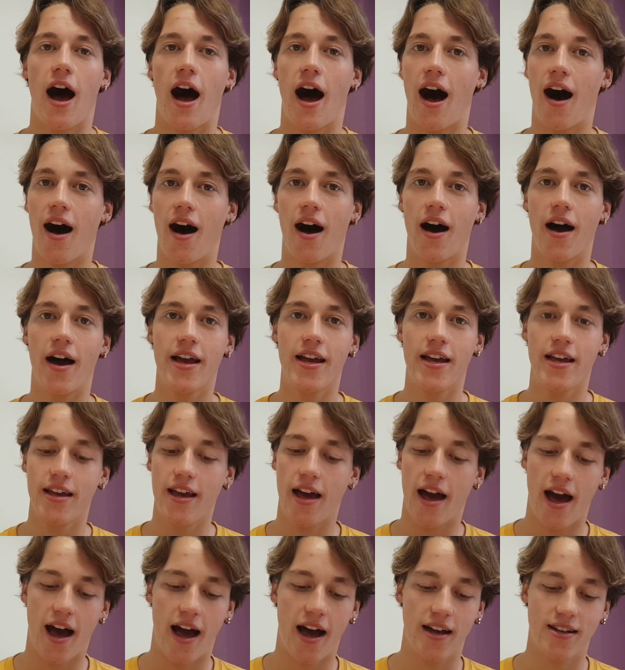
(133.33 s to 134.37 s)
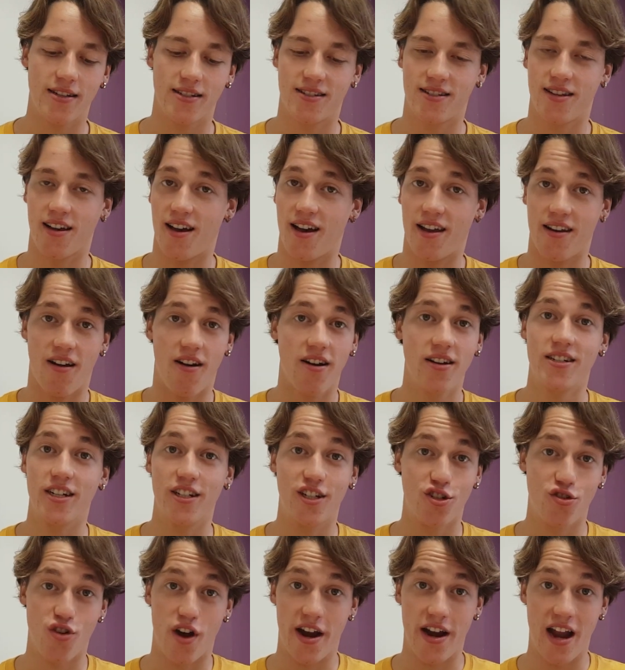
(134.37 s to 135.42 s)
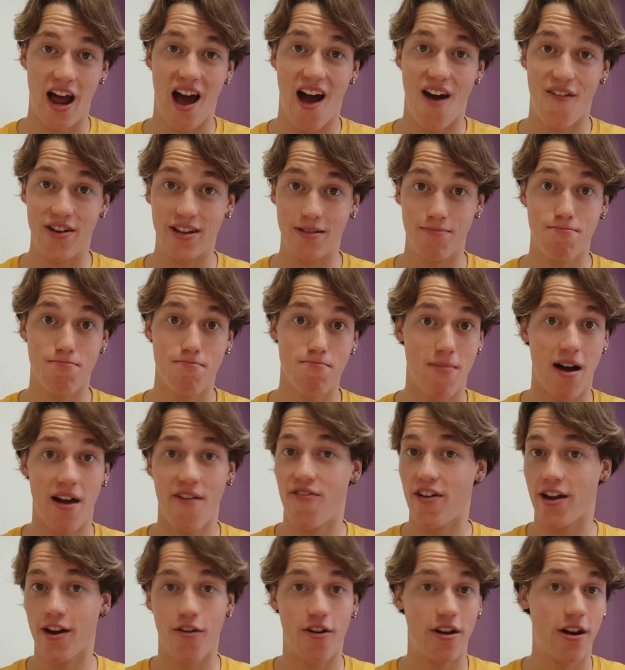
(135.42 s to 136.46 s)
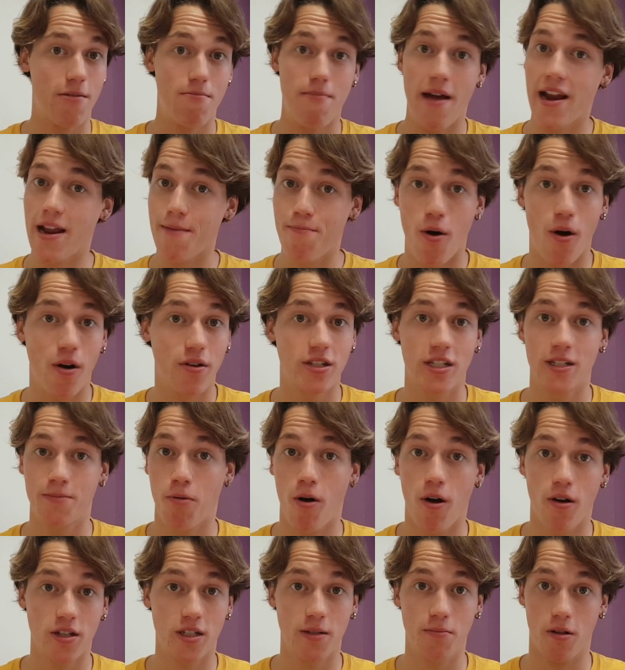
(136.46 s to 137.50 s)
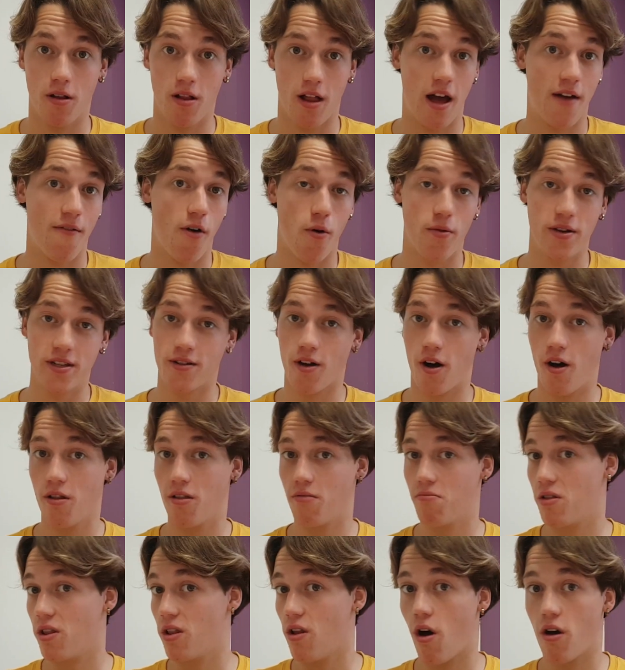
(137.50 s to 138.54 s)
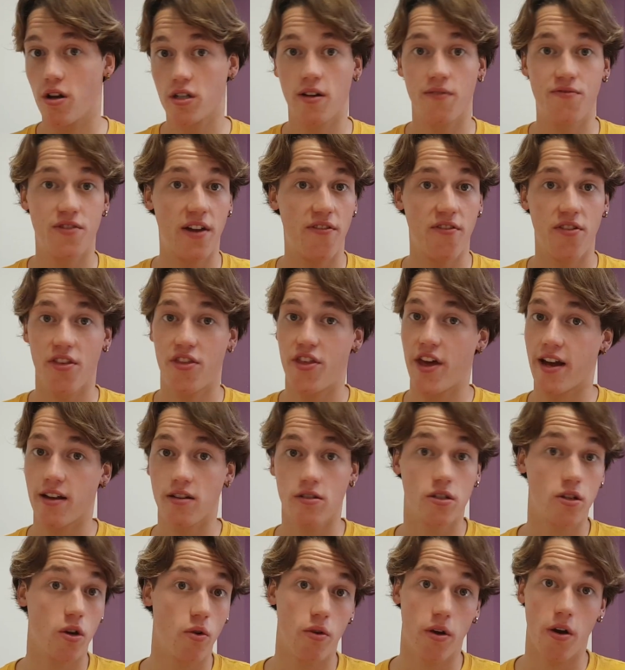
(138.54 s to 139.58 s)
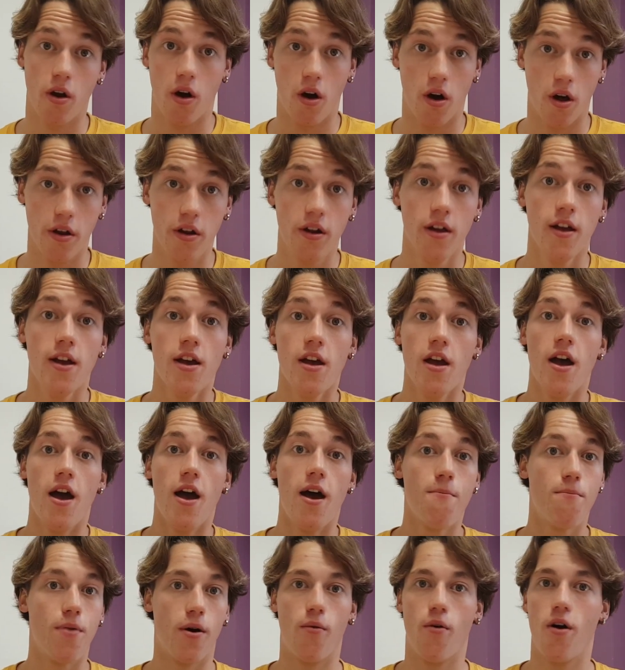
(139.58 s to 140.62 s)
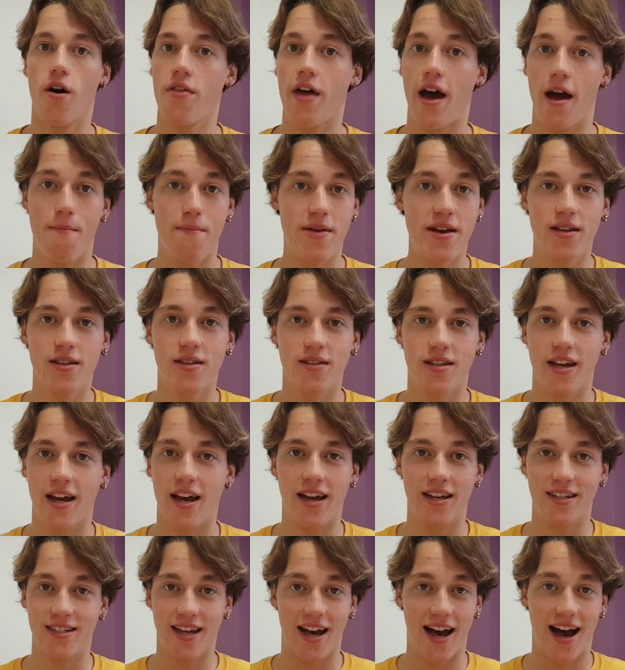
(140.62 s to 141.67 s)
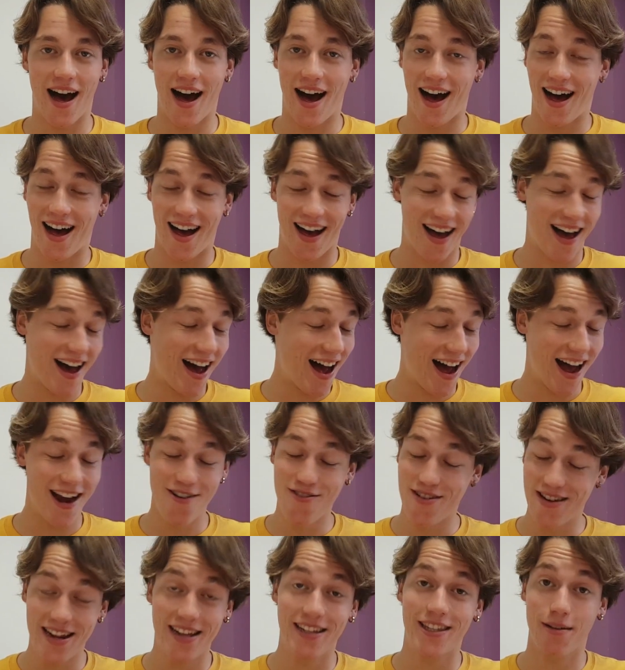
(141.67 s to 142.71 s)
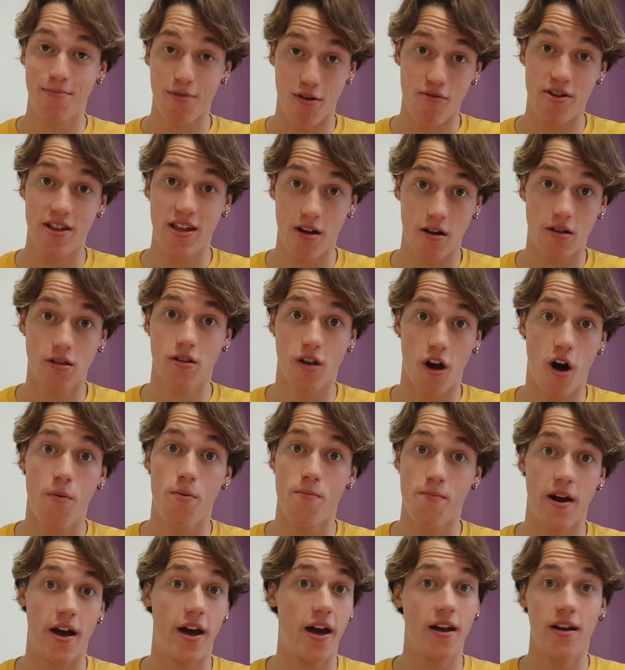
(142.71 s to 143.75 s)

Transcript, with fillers: I, as an artist, try and have my finger in as many pots as possible. I've always got lots of different things going on, but what that means is that I need to be really on top of